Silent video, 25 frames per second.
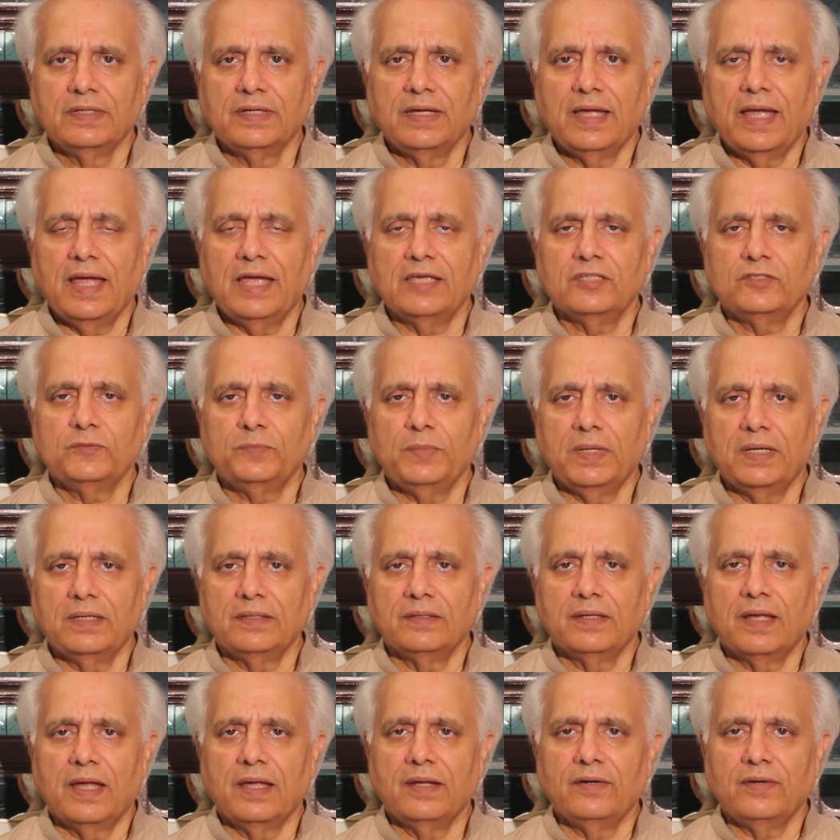has
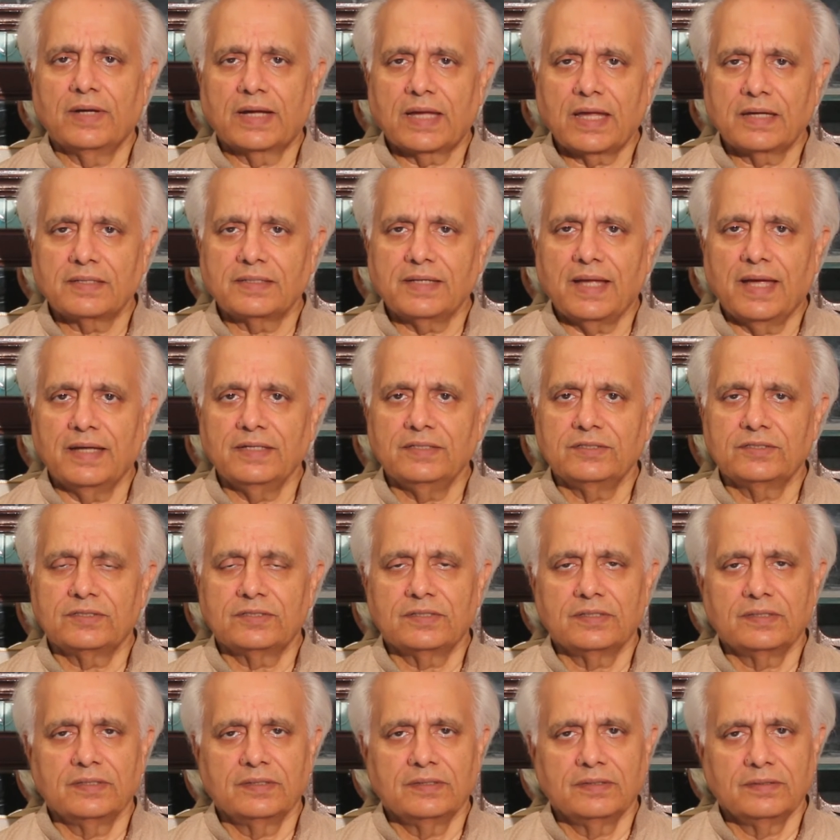been
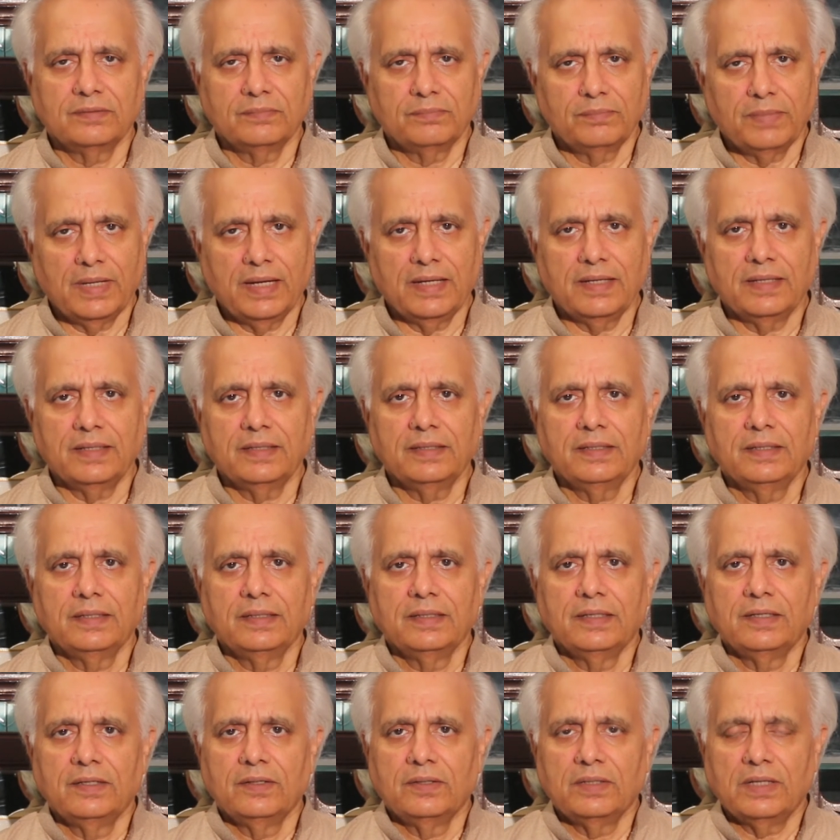recognized by
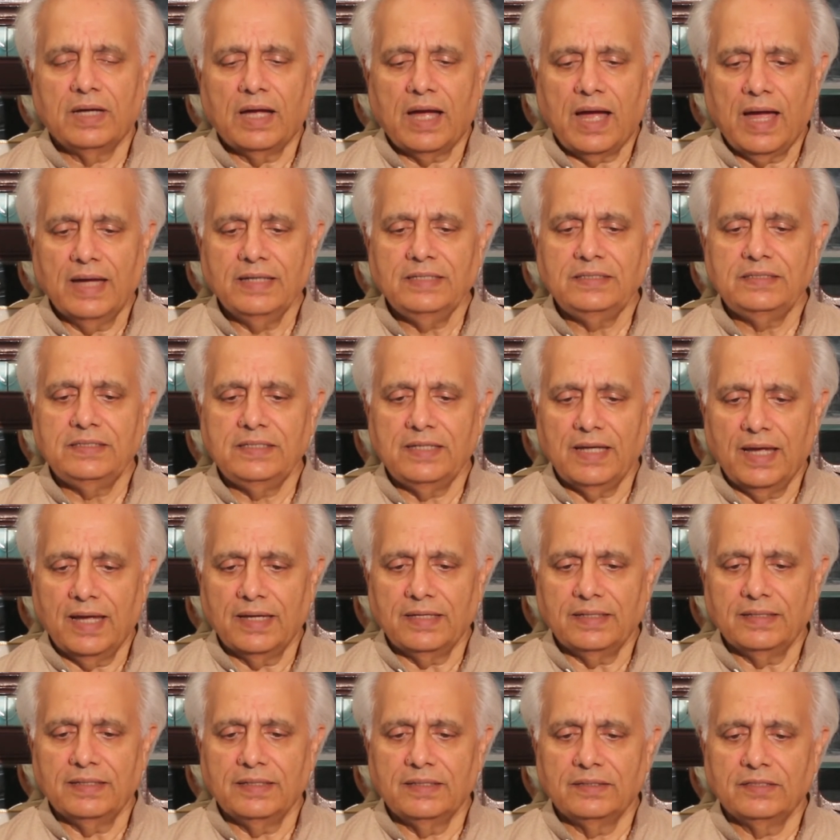
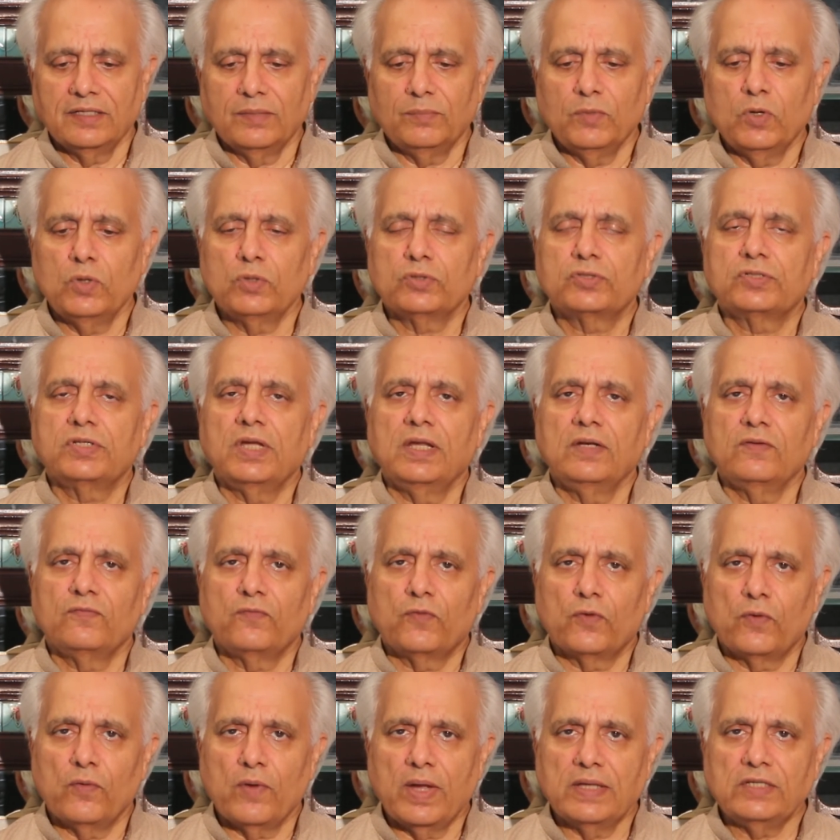ITI, the most
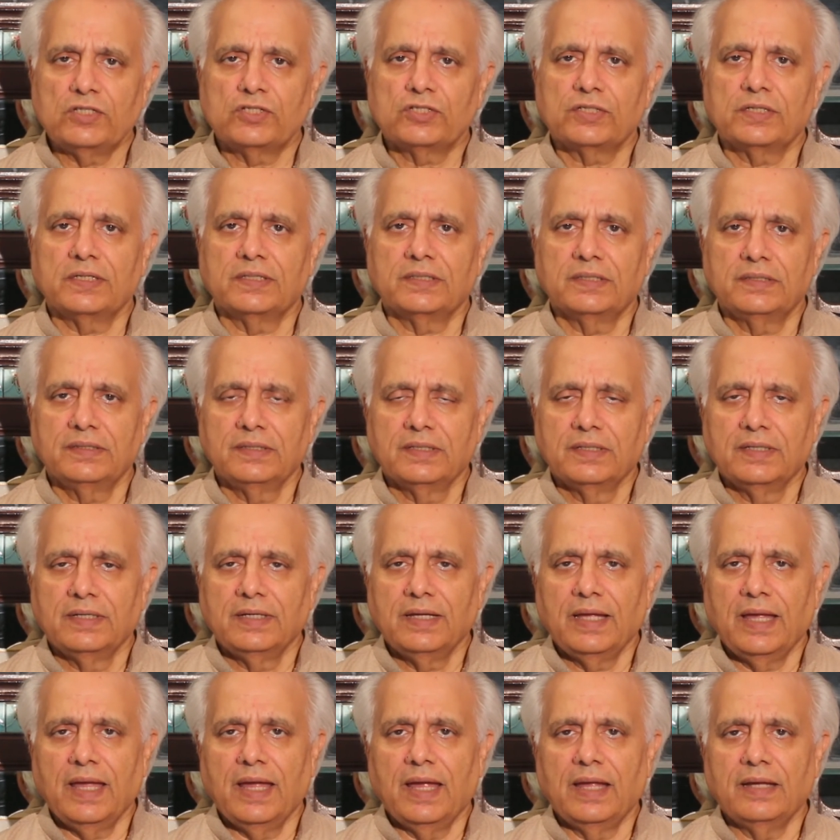influential
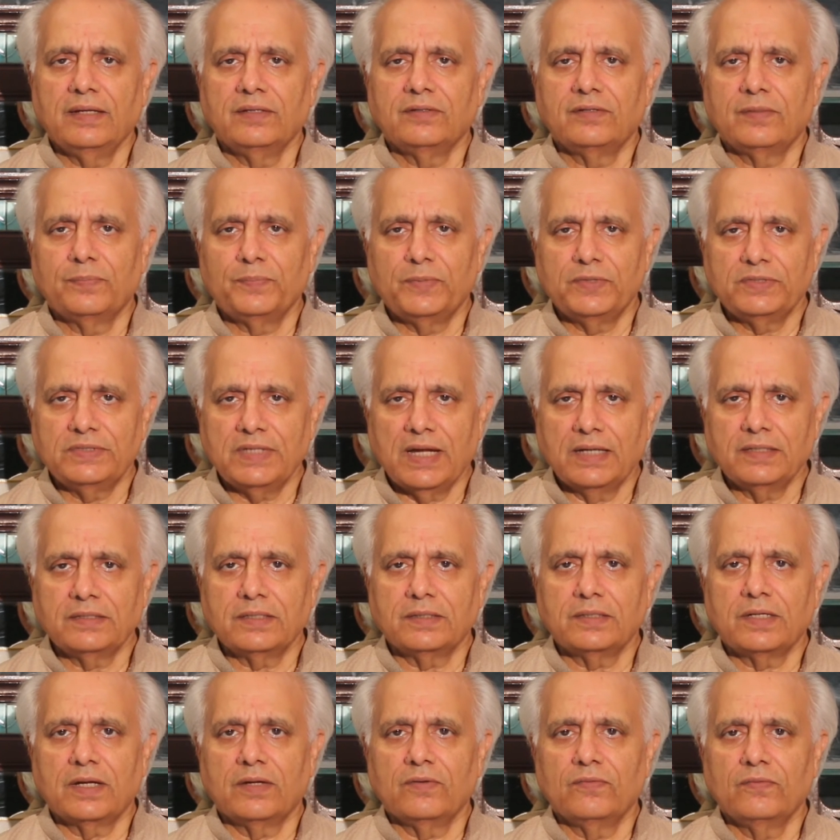and
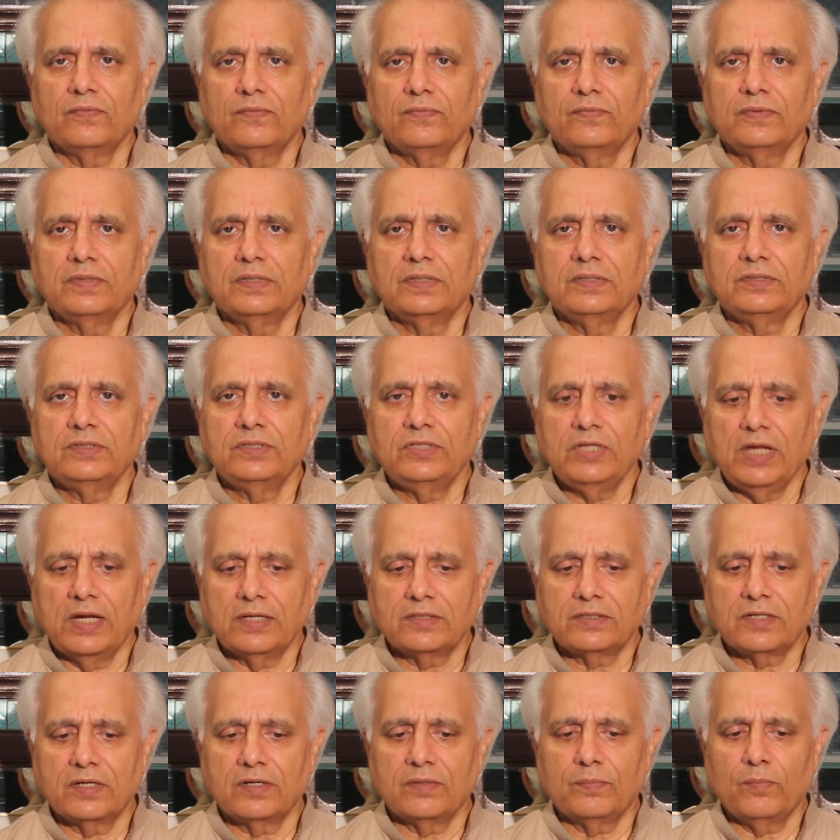representative
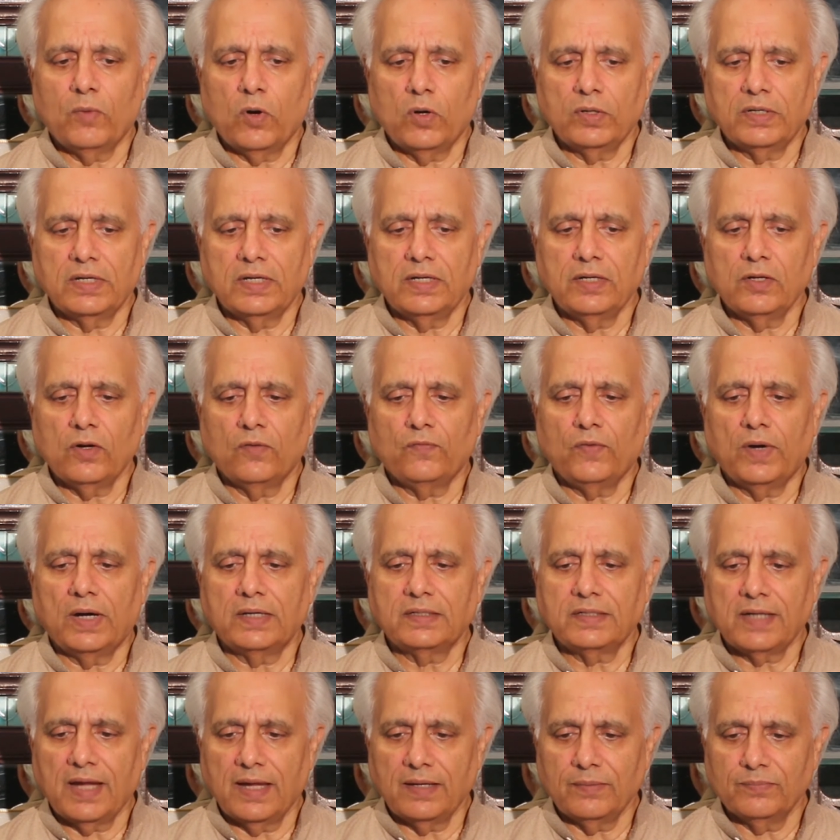theatre body of our
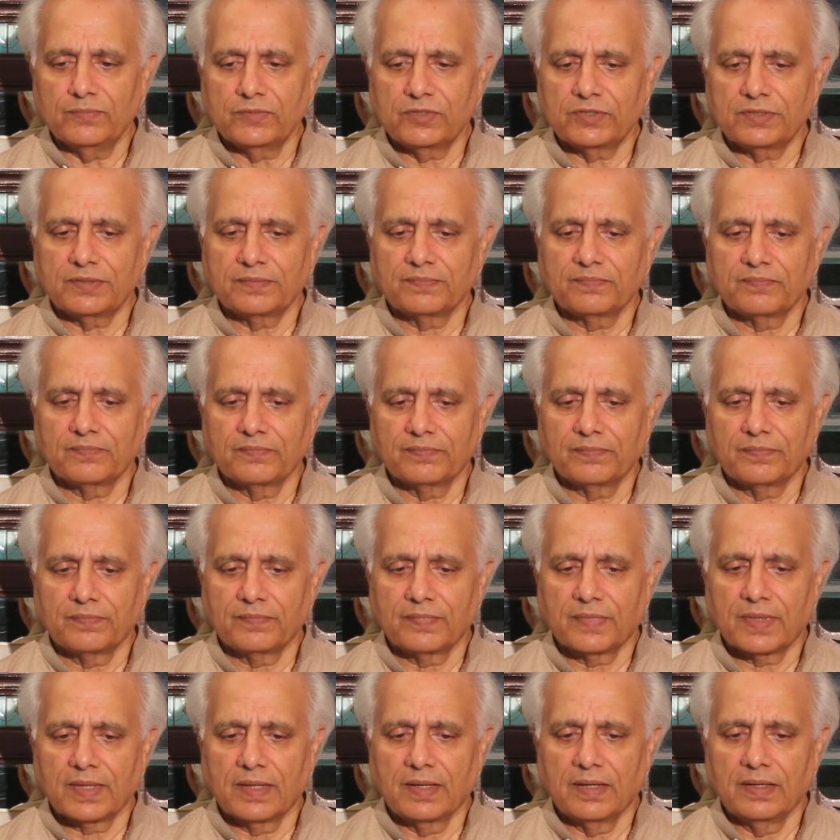times.
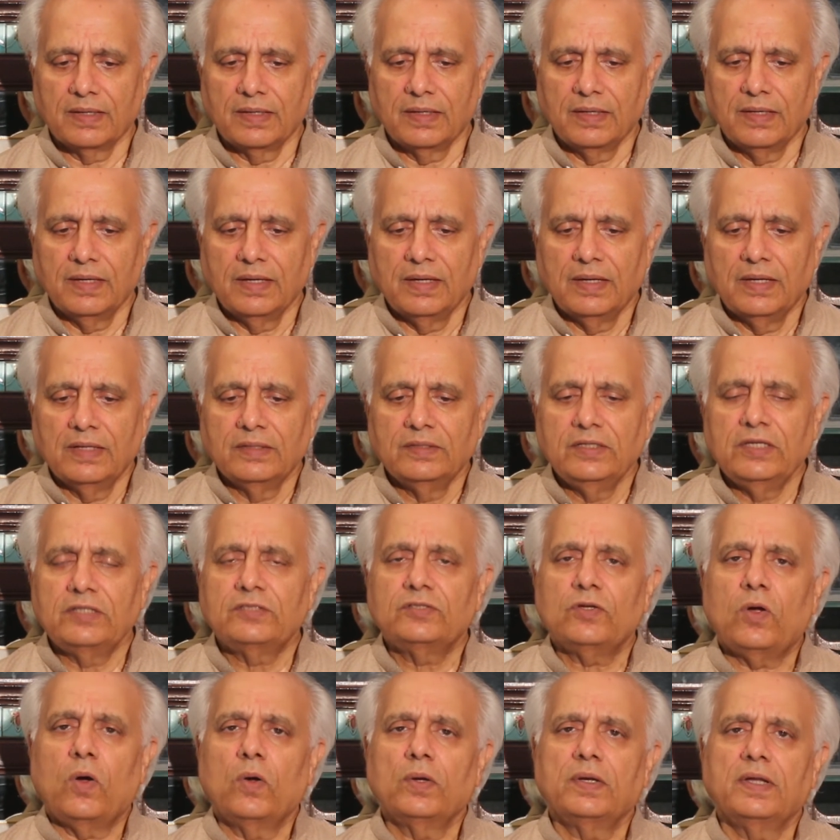This
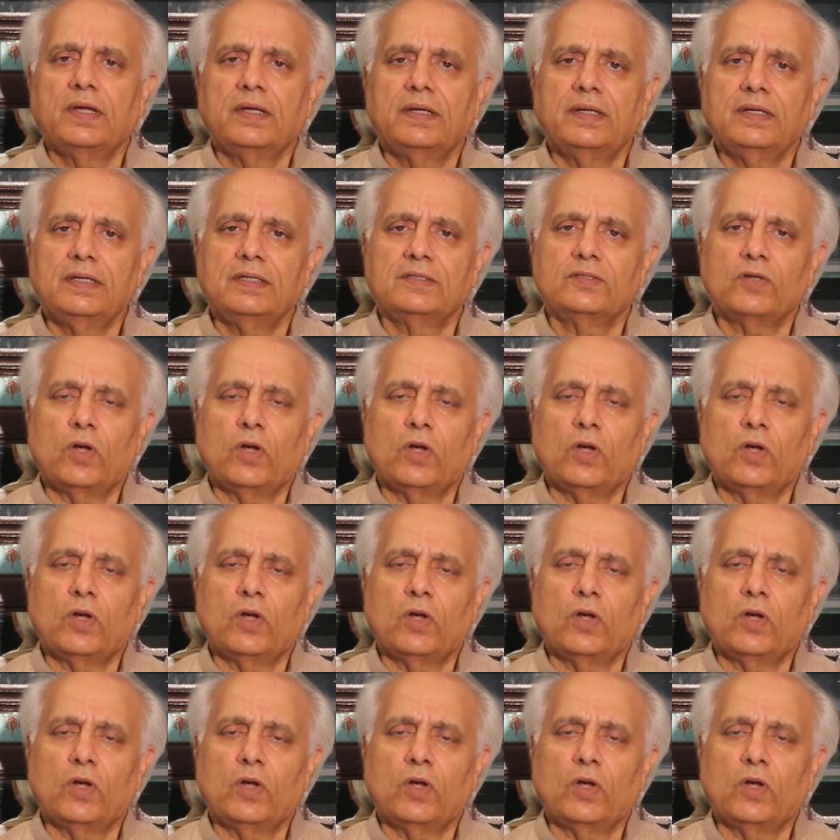honor is